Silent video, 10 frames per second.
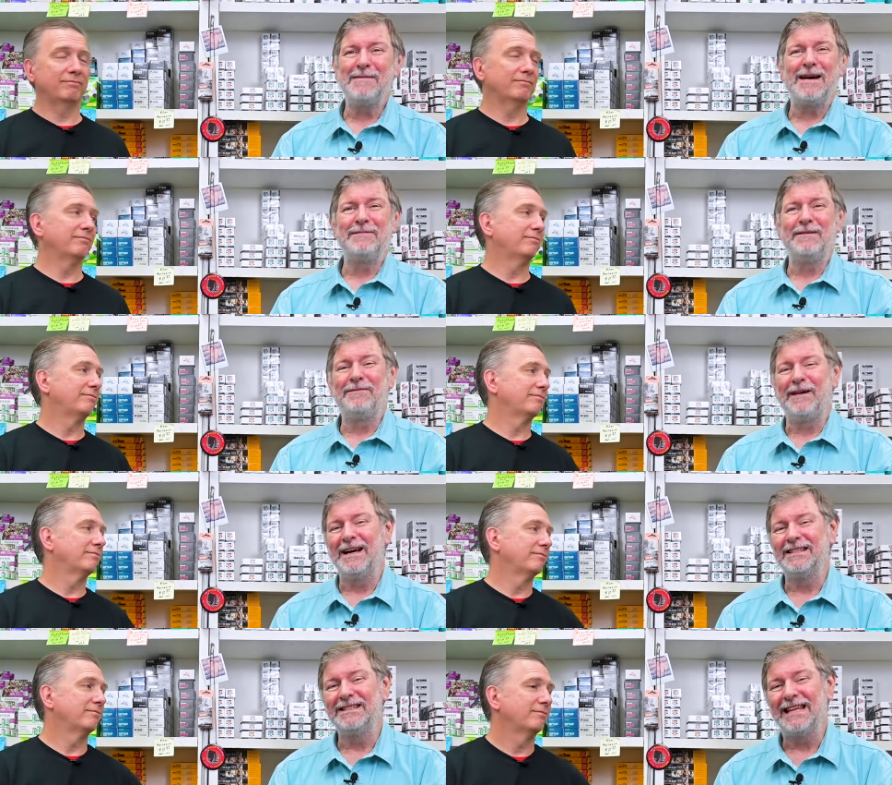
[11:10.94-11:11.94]
Speaker 1: might be
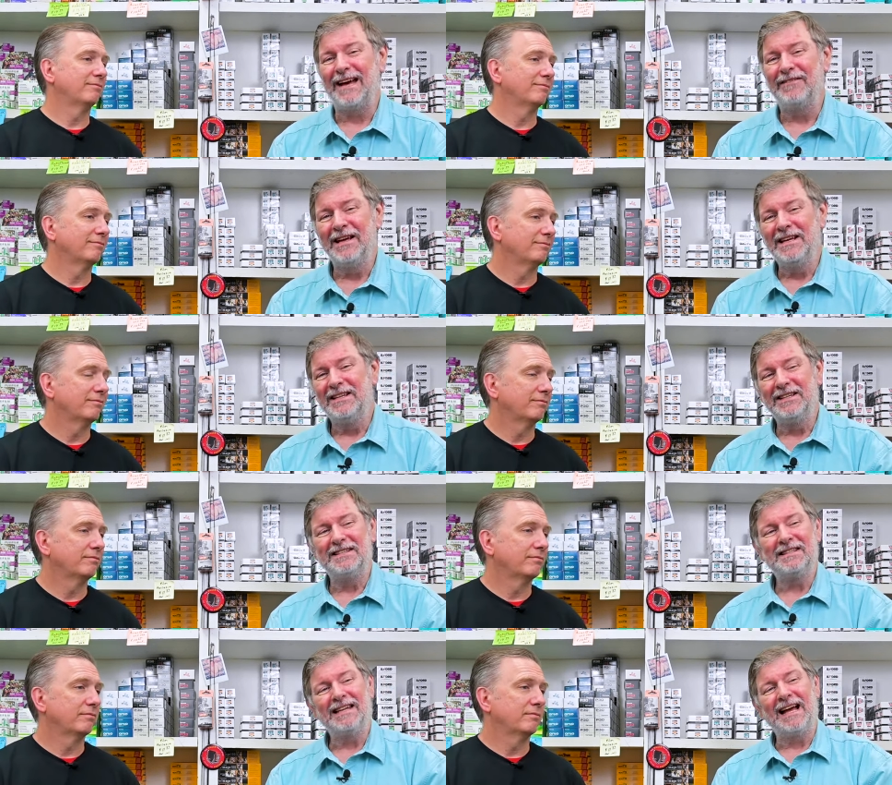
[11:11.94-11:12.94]
fun just have,
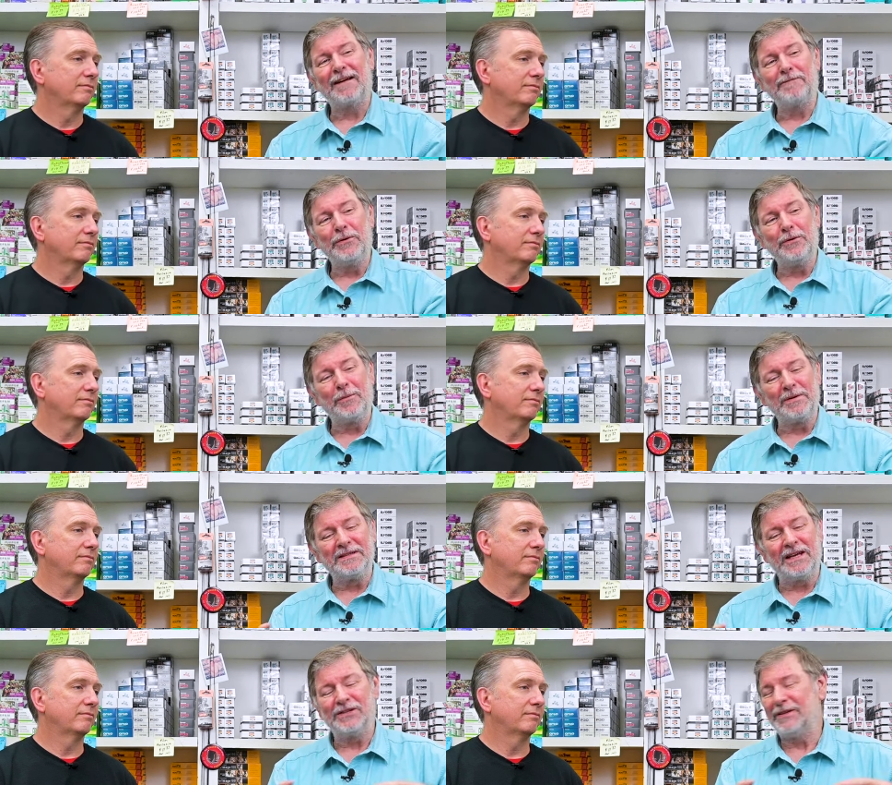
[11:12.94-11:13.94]
just like a funeral
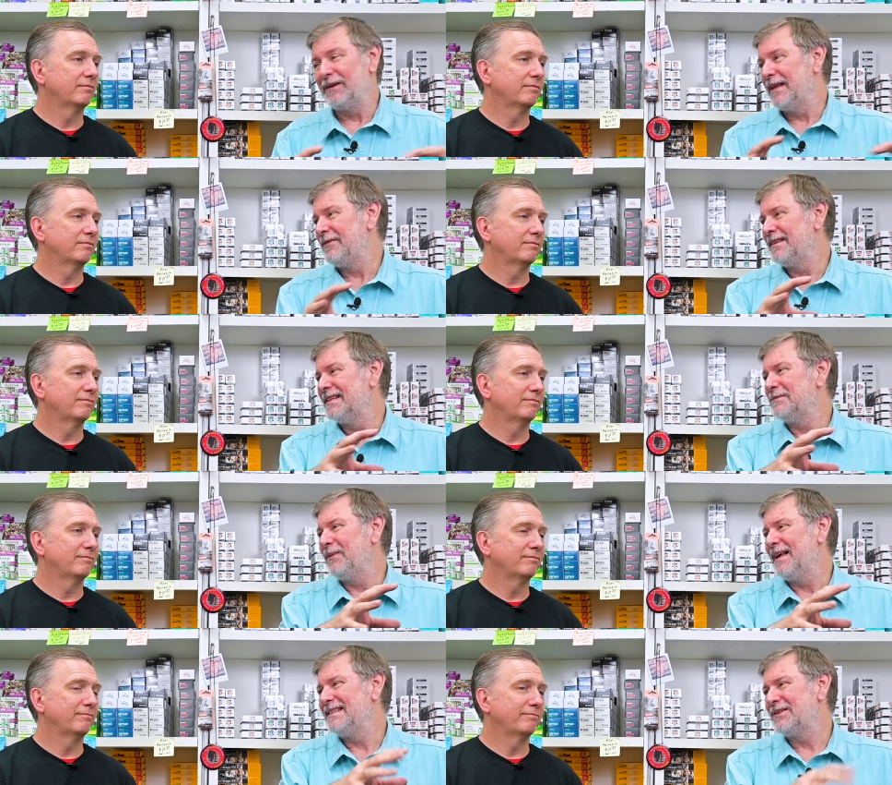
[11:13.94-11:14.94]
procession, leaving this
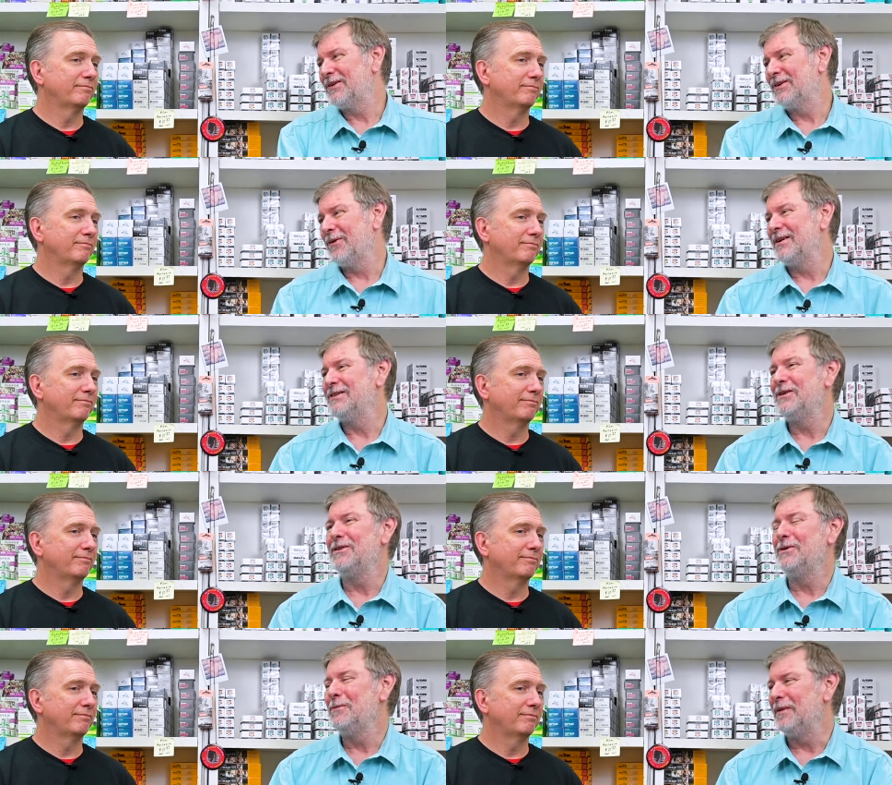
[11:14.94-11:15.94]
place, going to
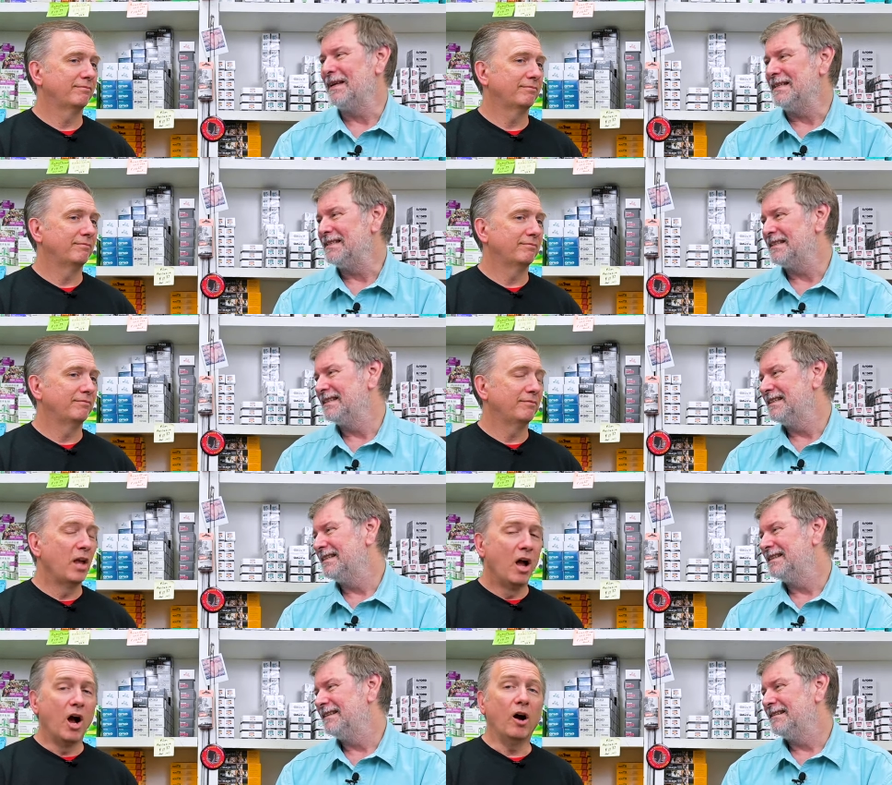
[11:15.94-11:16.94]
the new place.
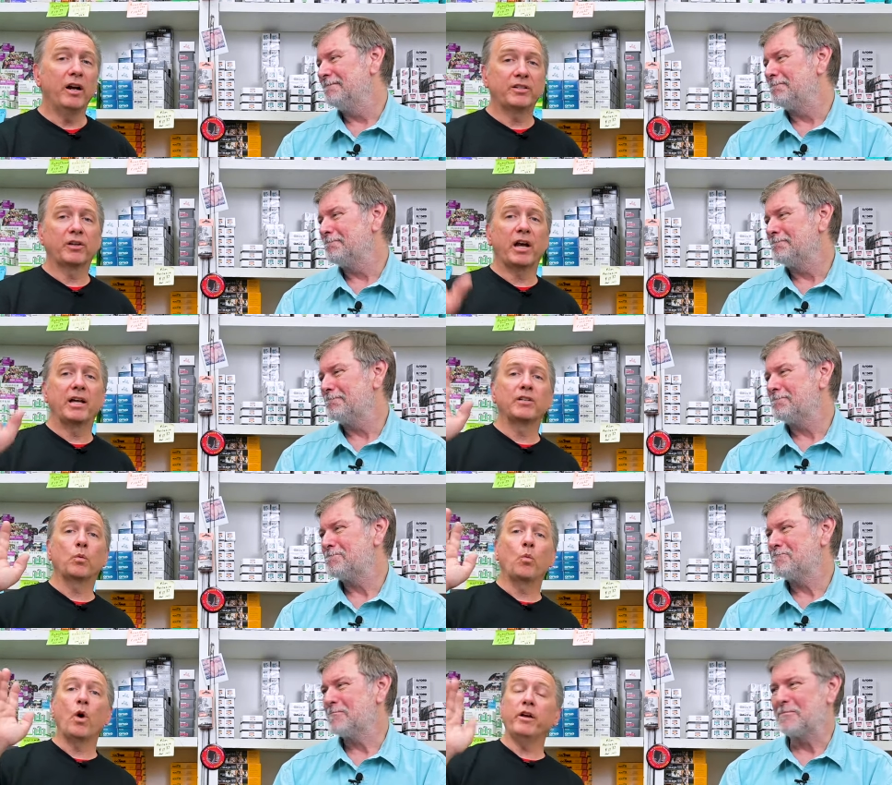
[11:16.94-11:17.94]
Speaker 2: All right, so guys,
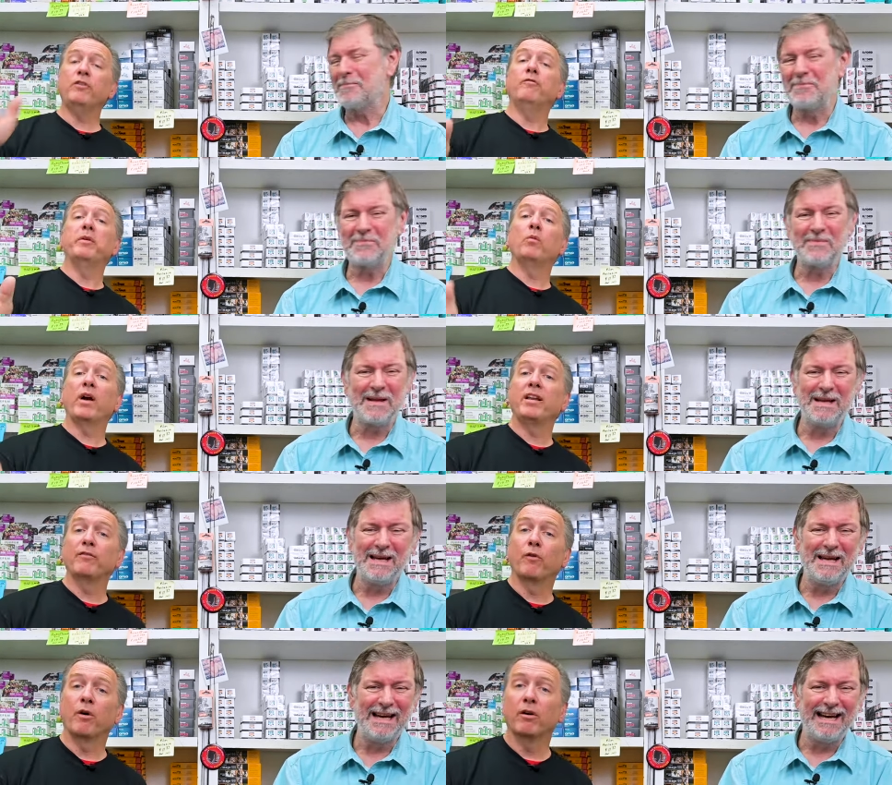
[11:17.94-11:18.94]
what you've been
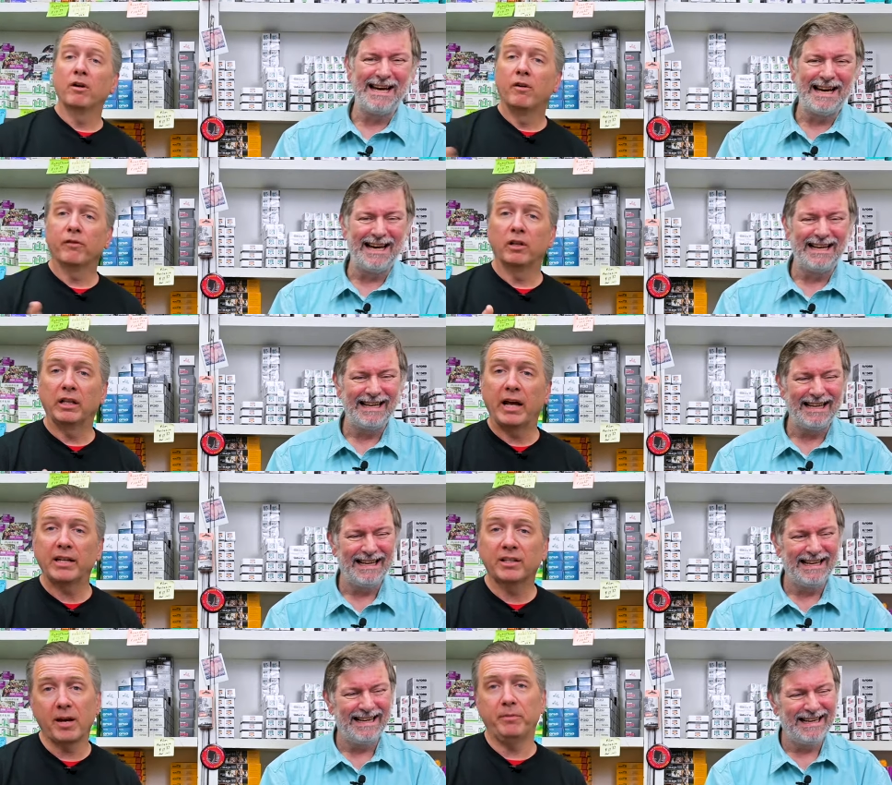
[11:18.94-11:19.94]
waiting for for the
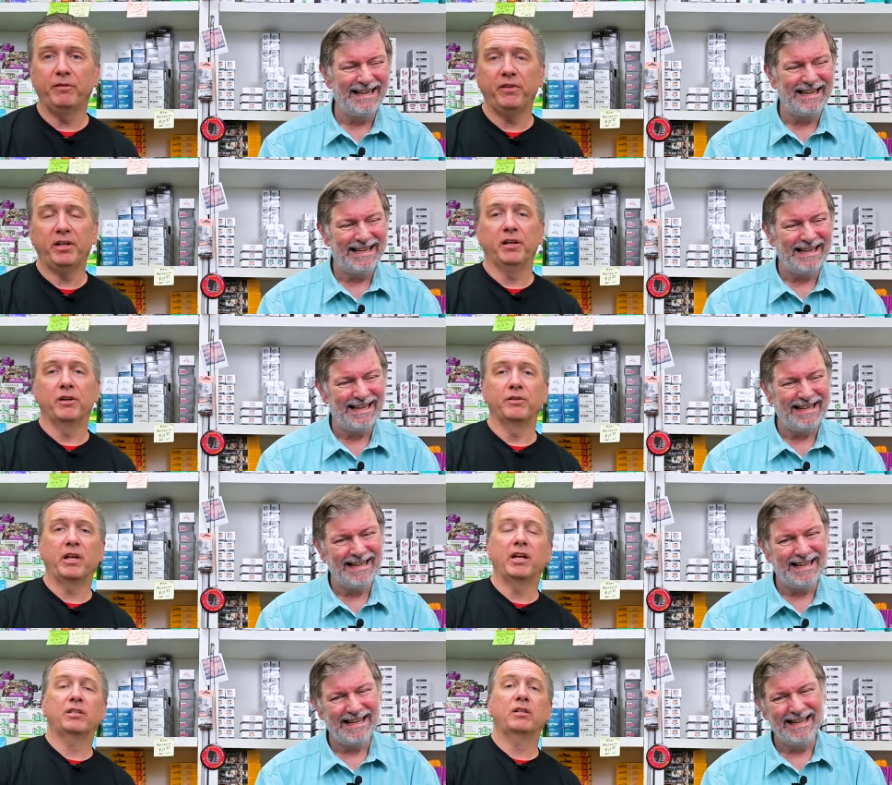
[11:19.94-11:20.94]
last couple of videos,
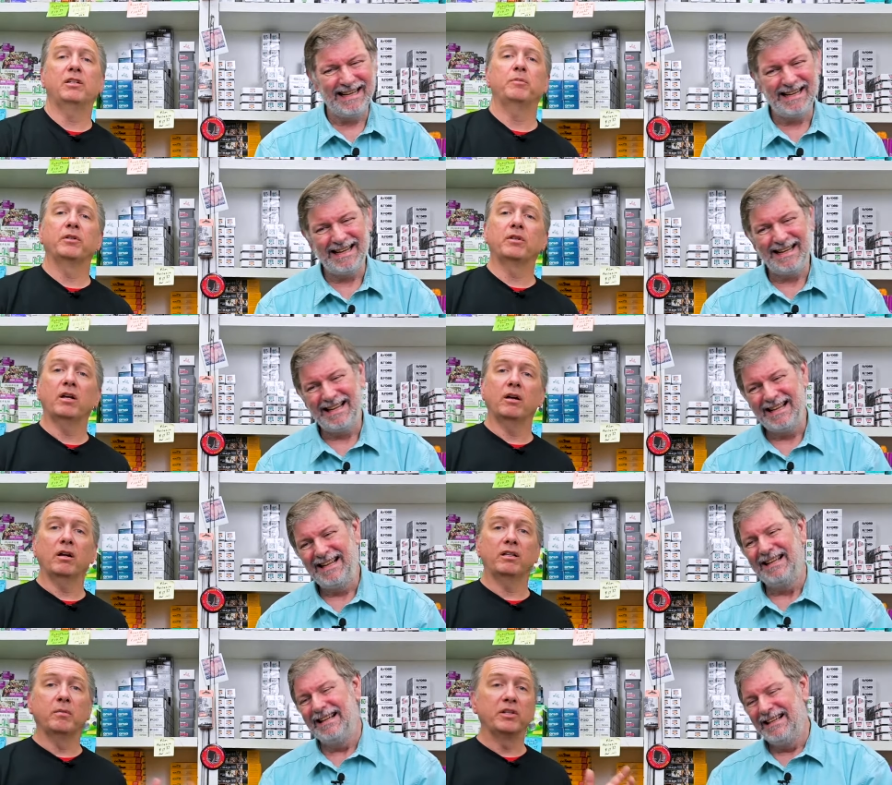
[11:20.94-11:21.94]
as he's been, uh,
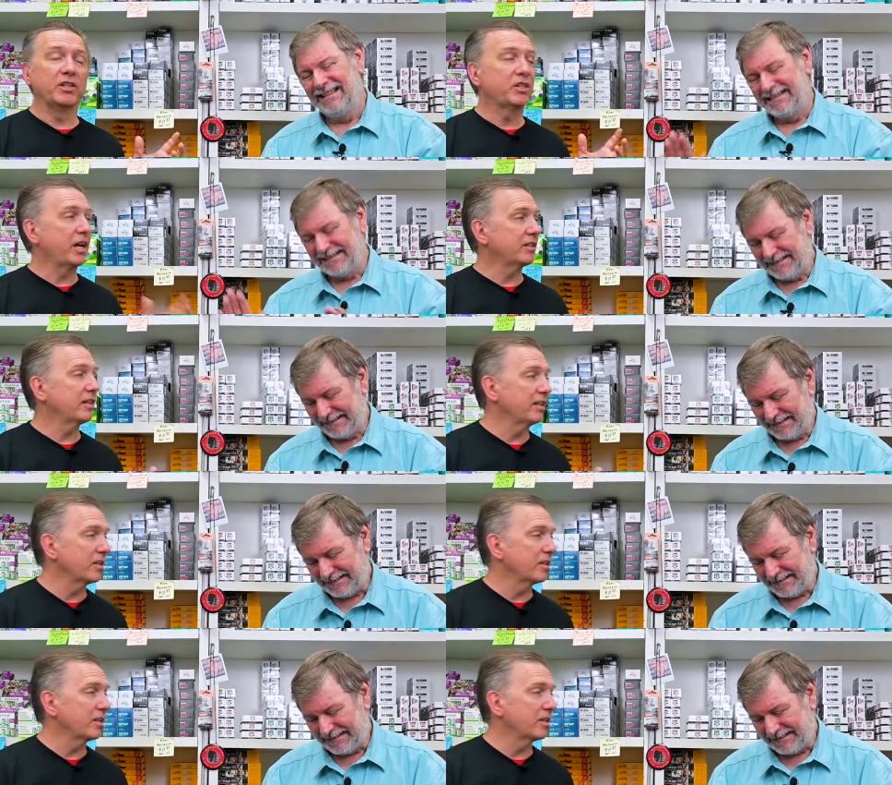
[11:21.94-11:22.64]
been discussing